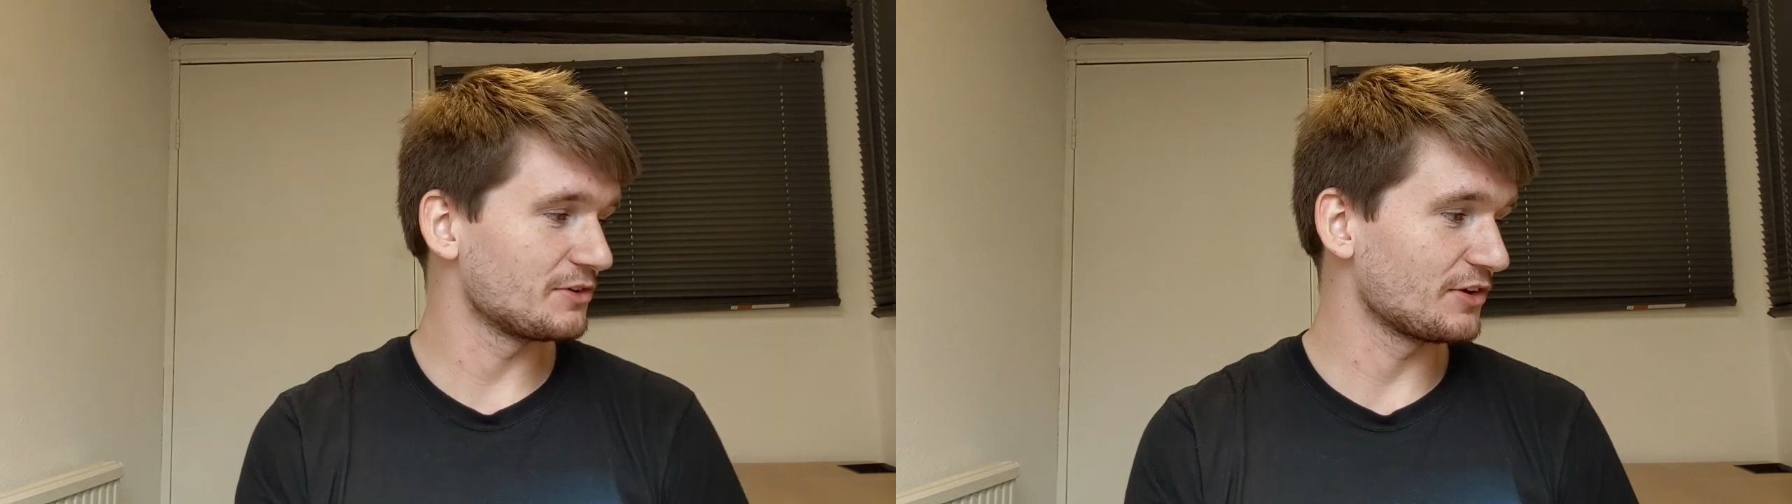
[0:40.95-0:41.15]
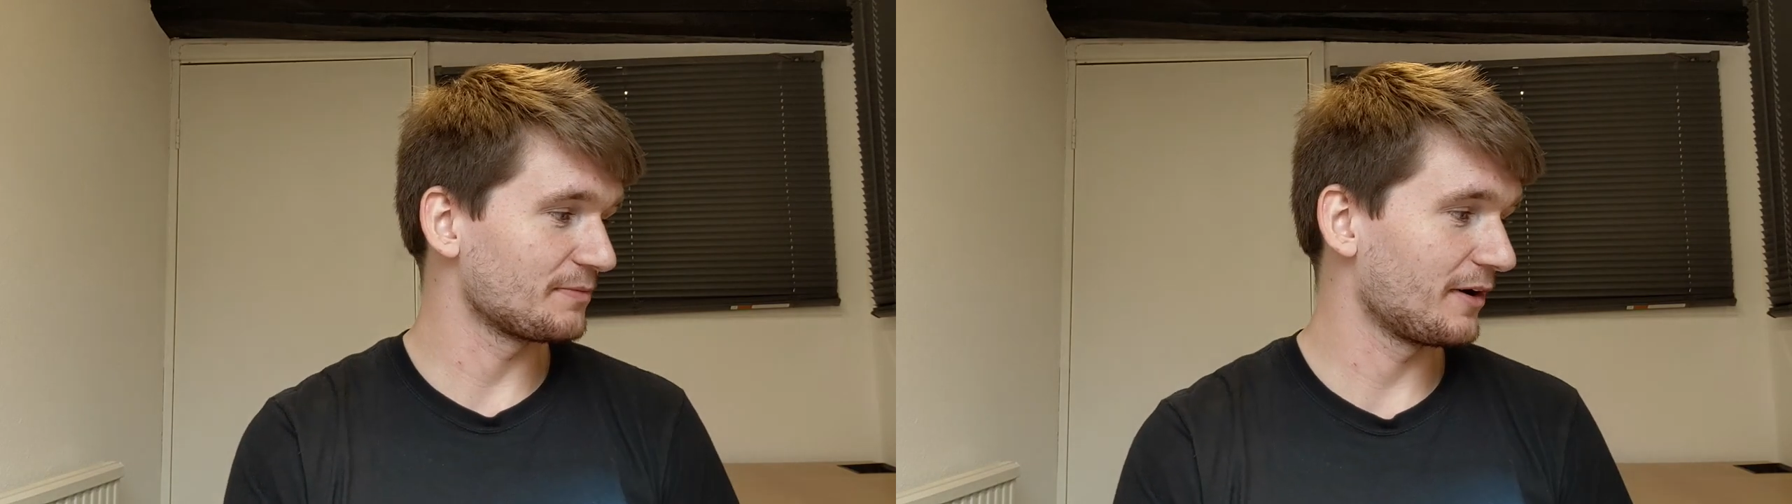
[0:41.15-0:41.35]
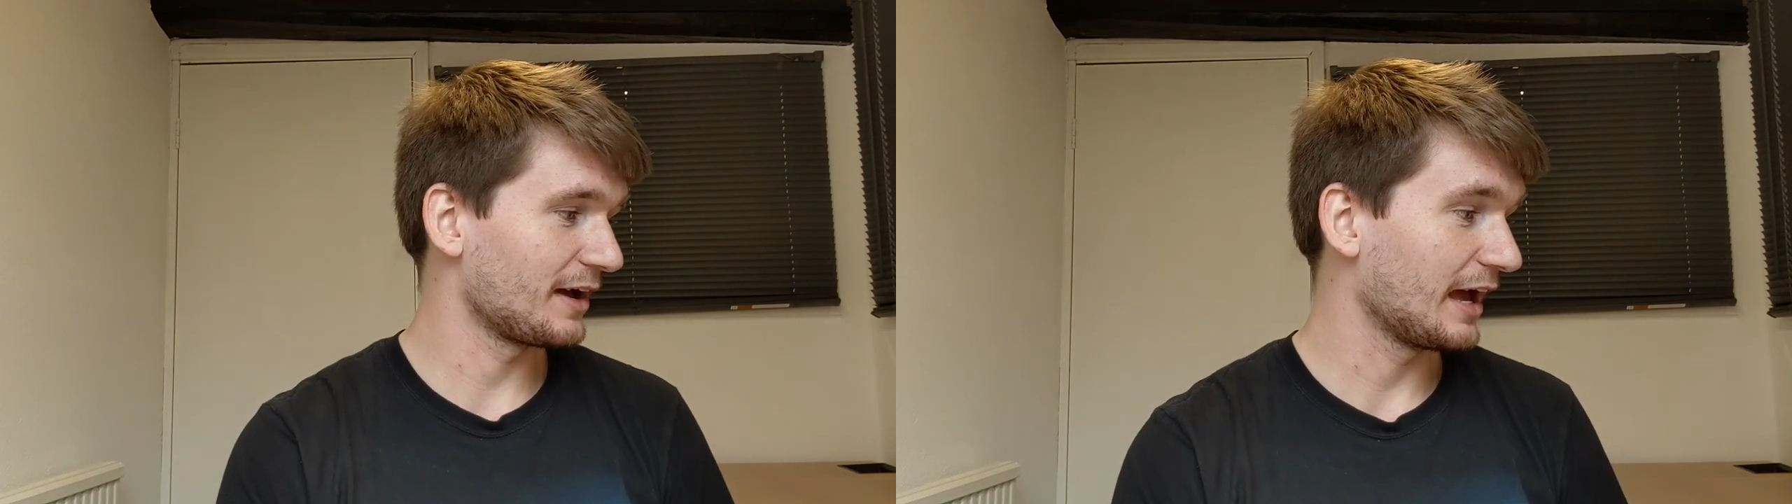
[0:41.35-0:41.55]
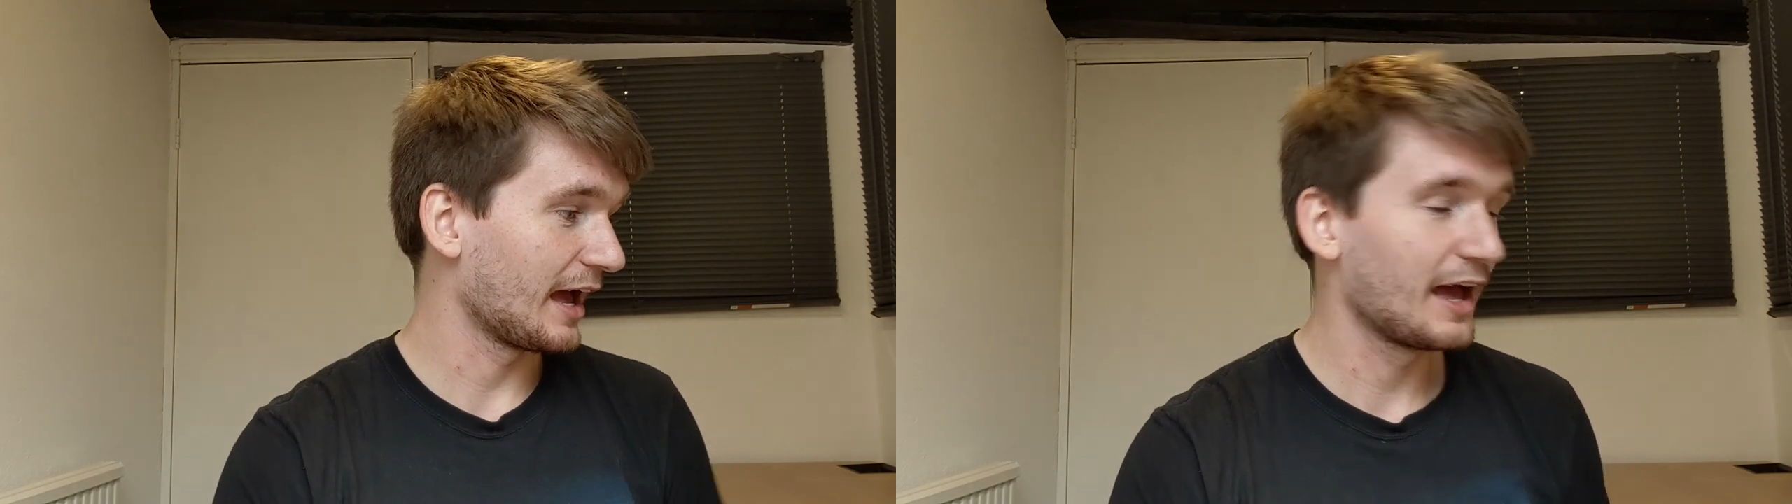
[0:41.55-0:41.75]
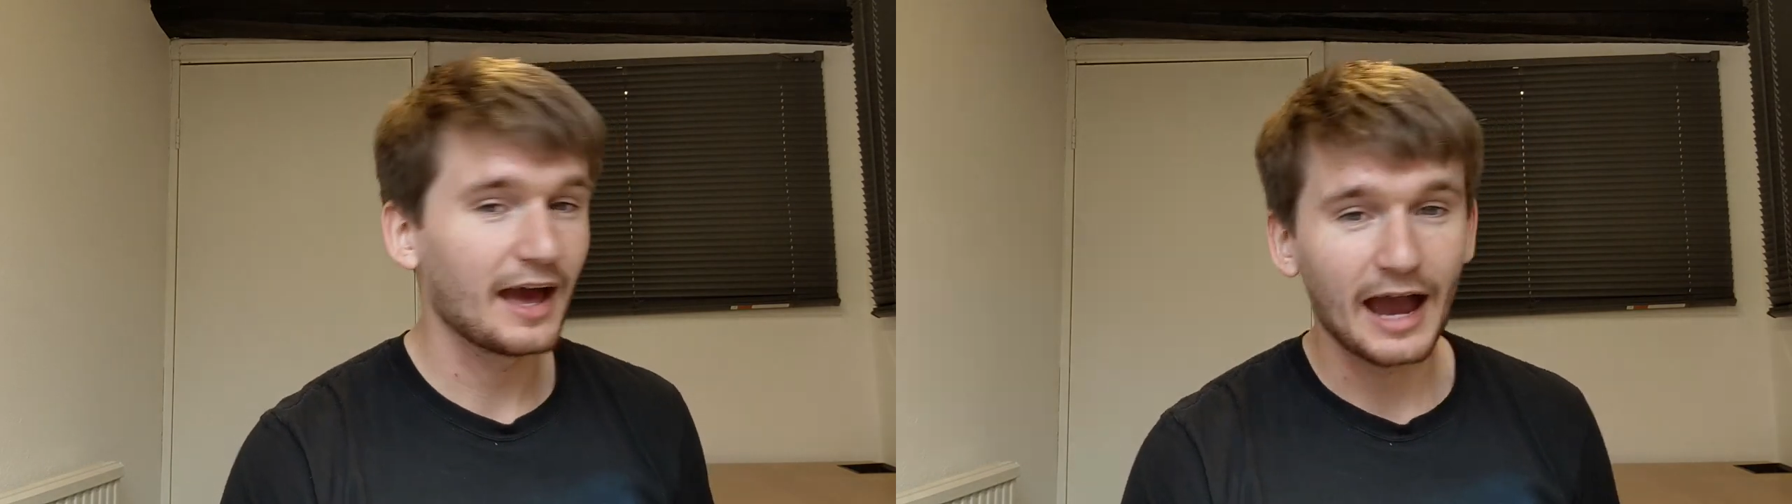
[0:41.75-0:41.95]
which is
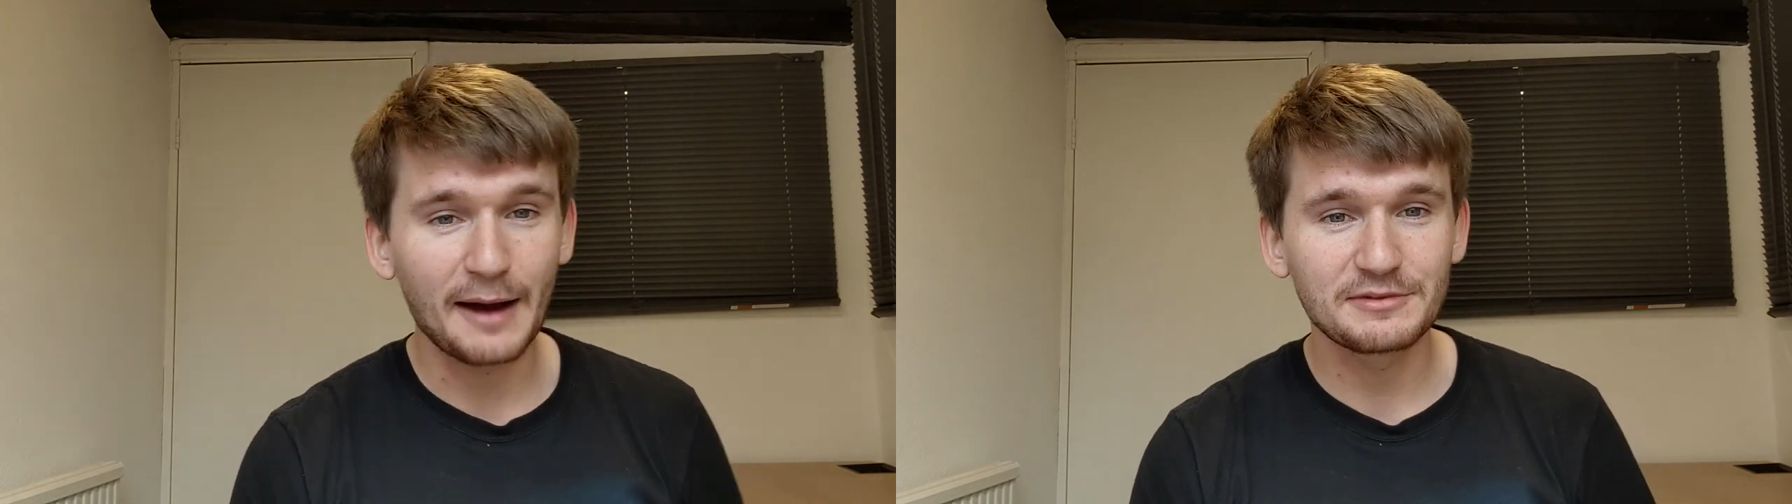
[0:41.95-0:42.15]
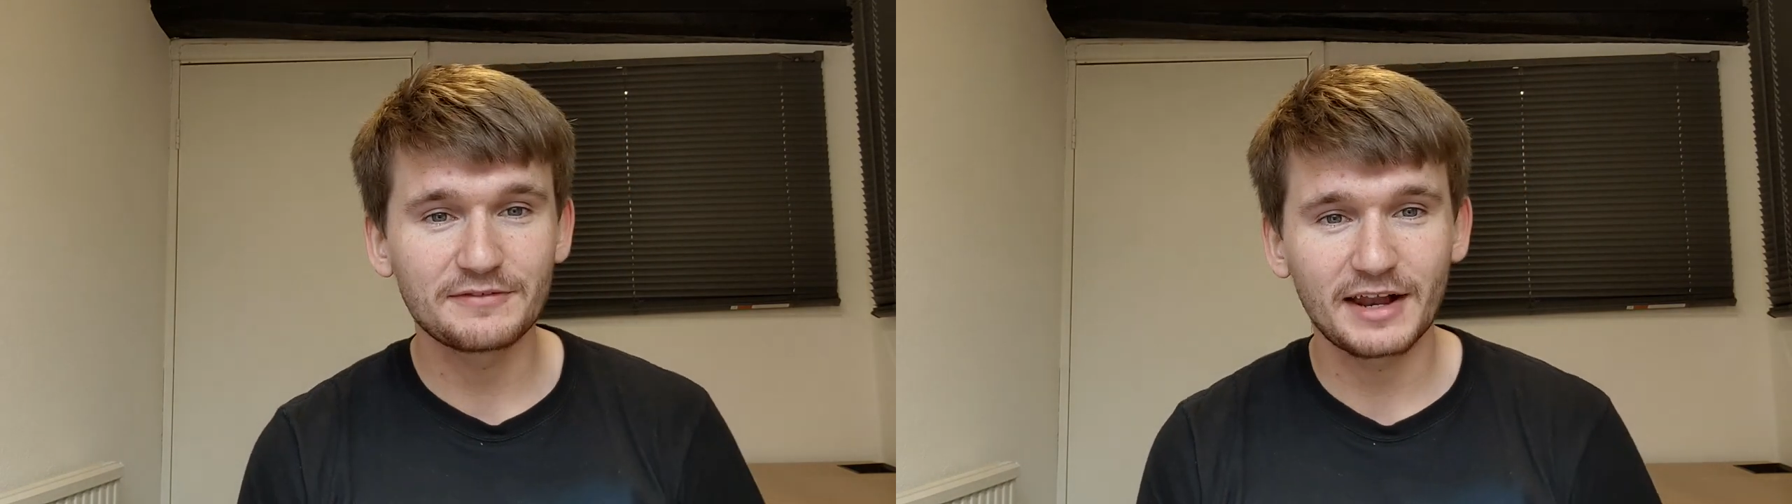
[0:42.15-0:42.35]
my app